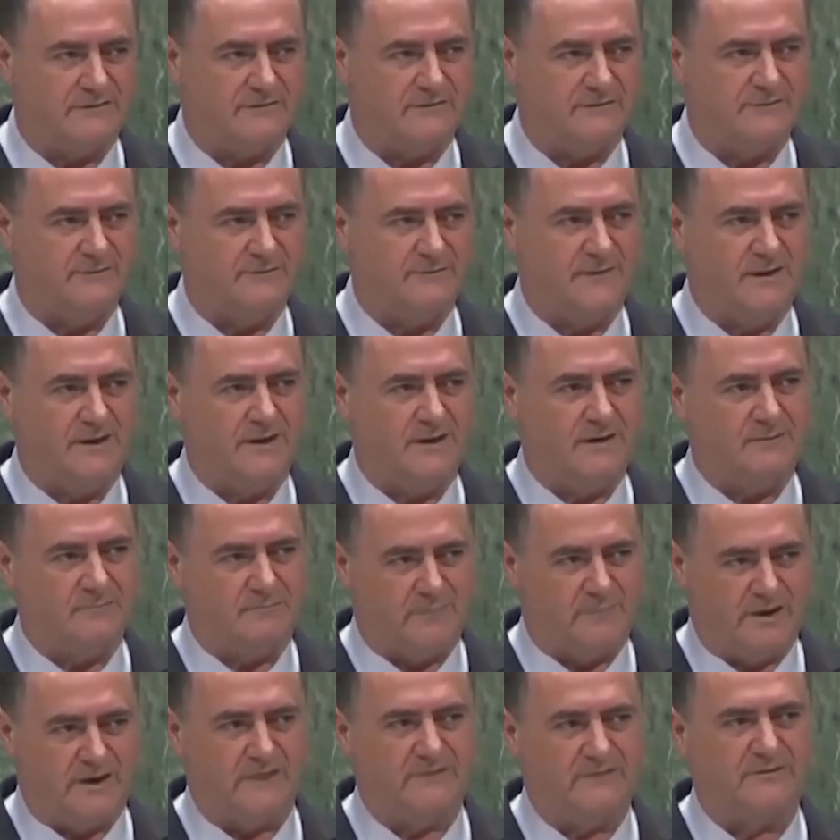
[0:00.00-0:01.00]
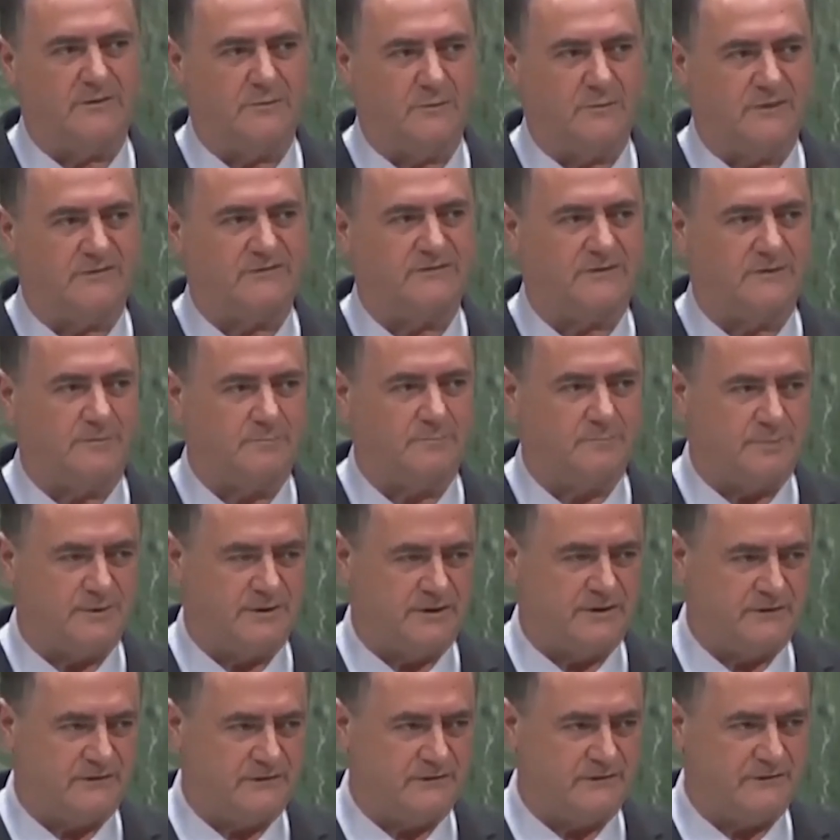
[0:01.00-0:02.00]
welcomes Unesco's moral and
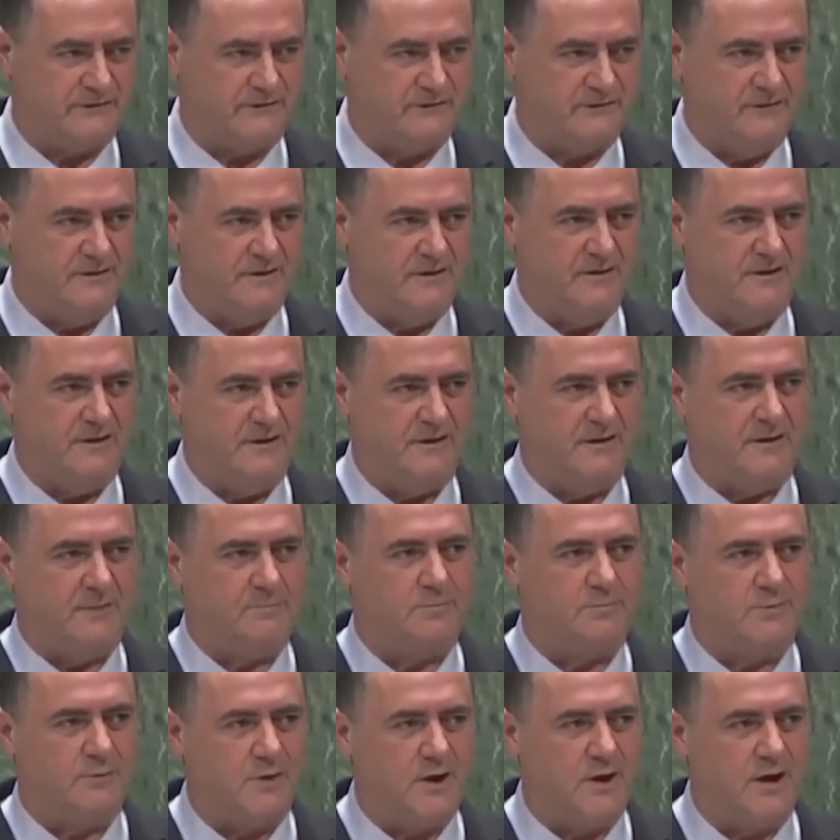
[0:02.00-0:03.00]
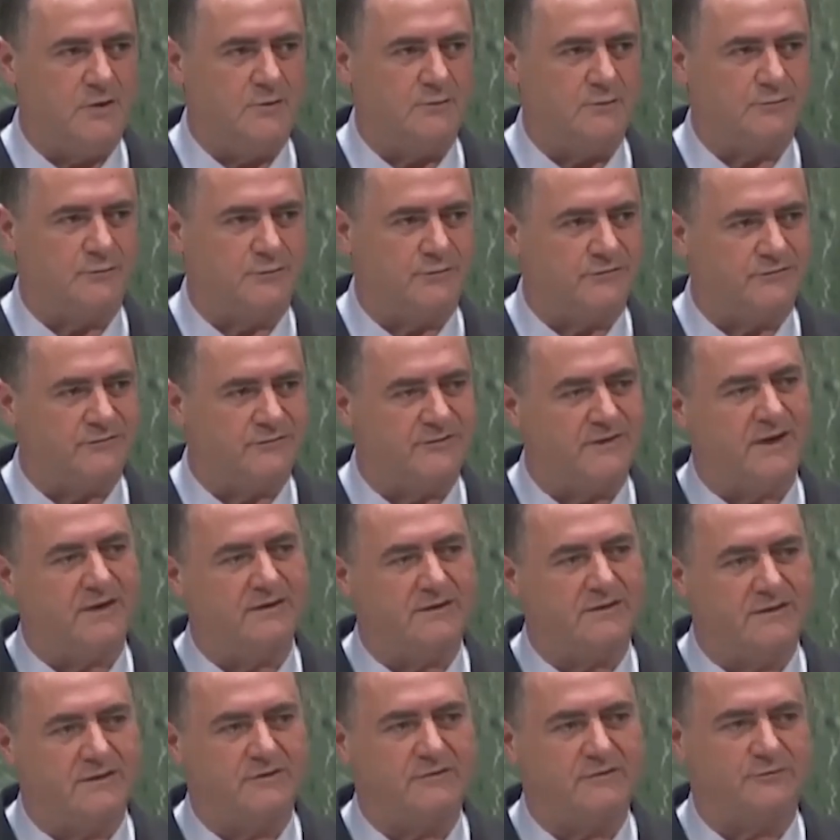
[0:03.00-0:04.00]
principled decision. In the 21st century, during a
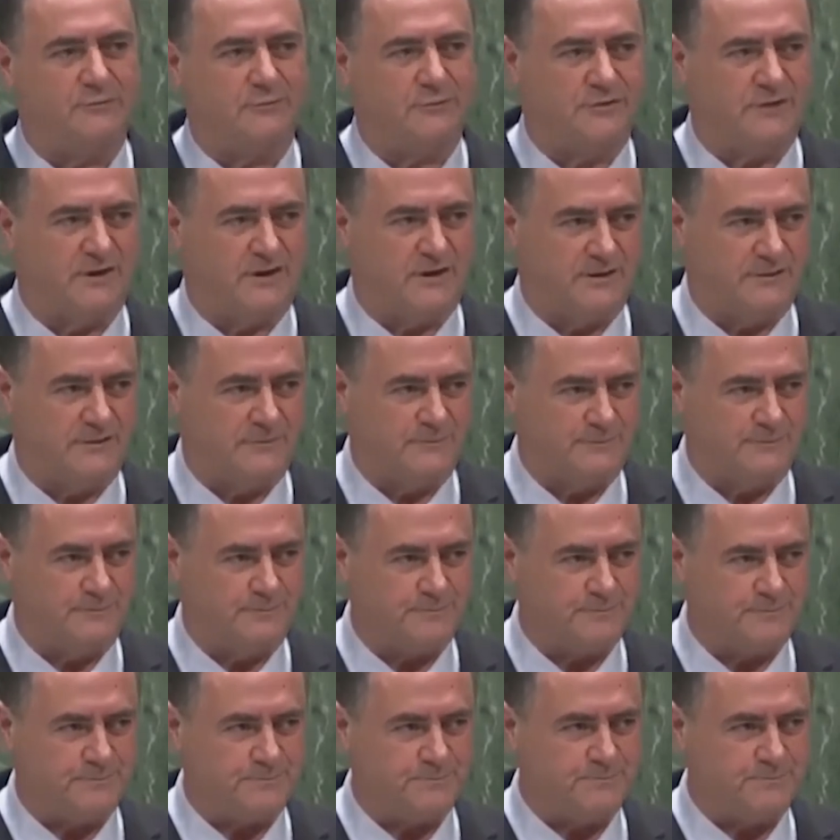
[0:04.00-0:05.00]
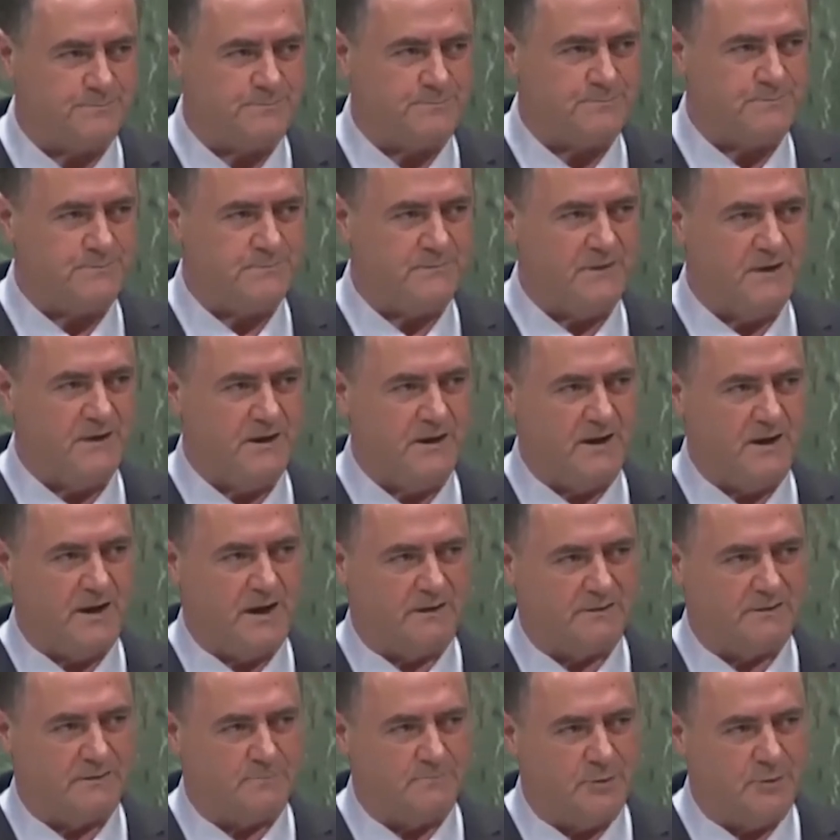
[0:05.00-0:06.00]
time when anti-Semitism is once again
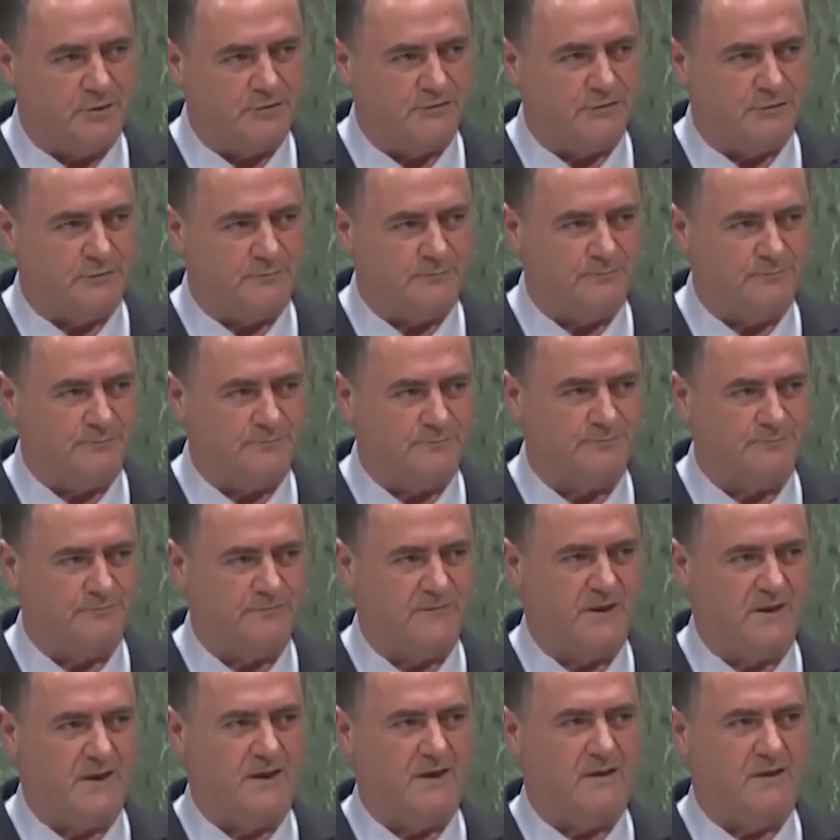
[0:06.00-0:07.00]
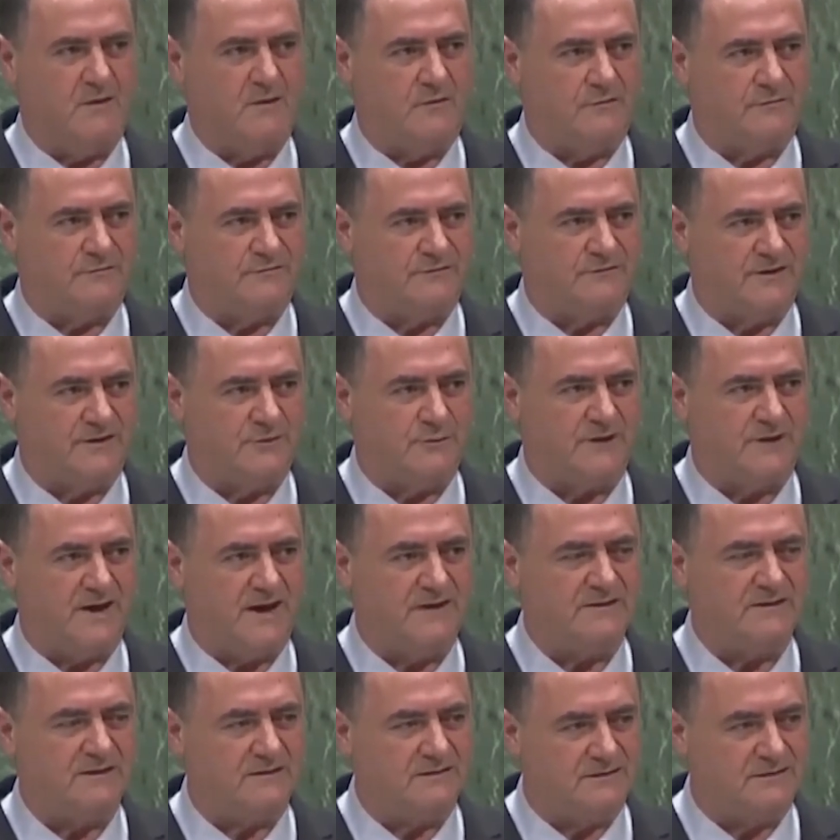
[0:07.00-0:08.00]
rearing its ugly head, there cannot be any tolerance for
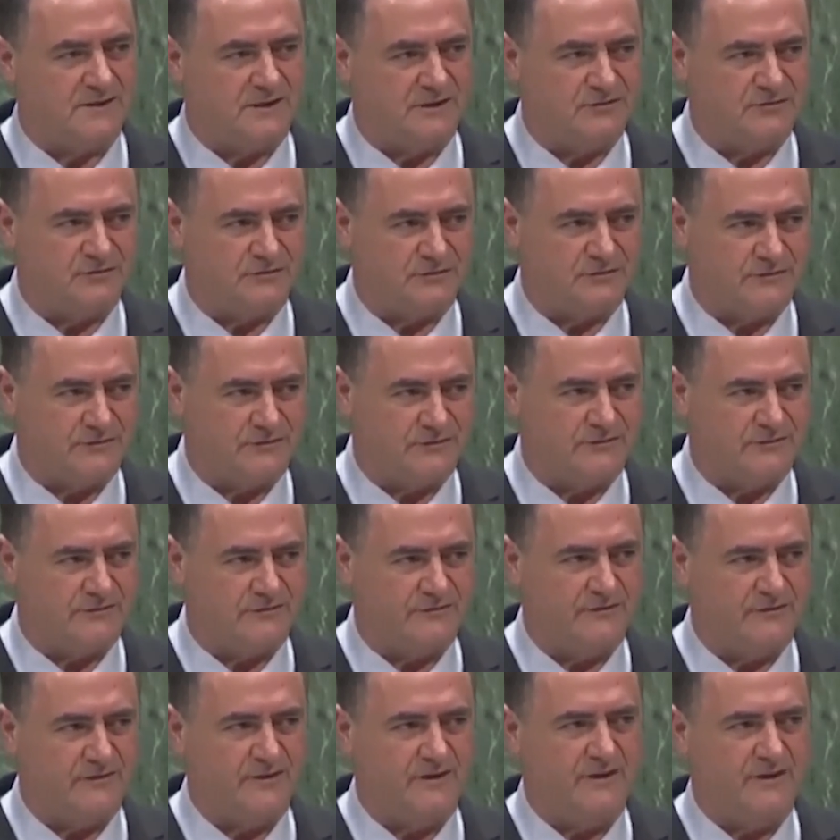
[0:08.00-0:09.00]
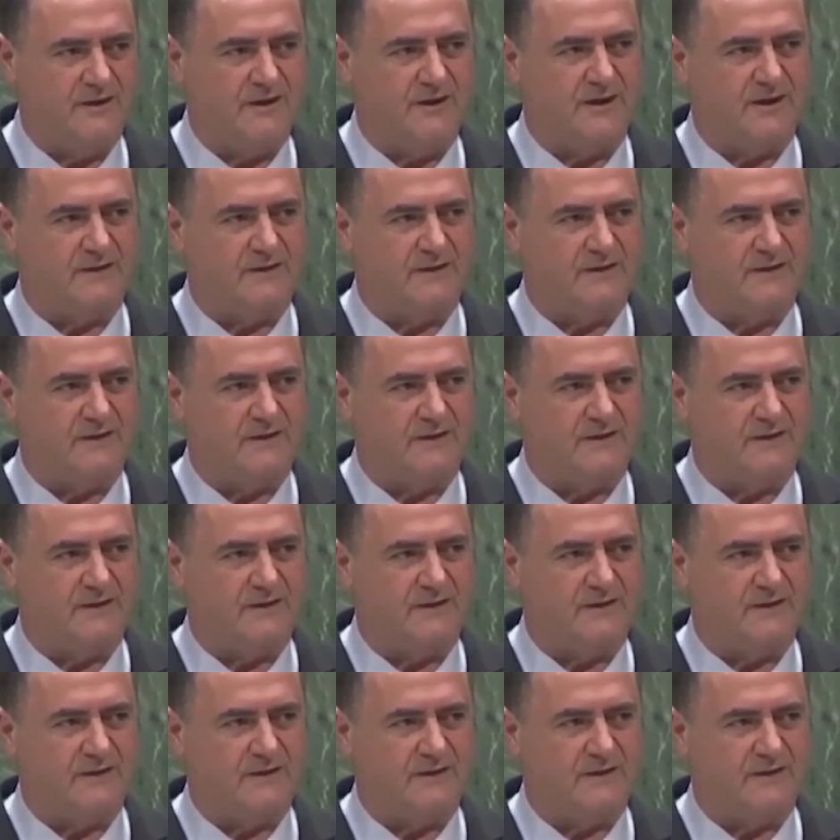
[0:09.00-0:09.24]
this ugly phenomenon, he said.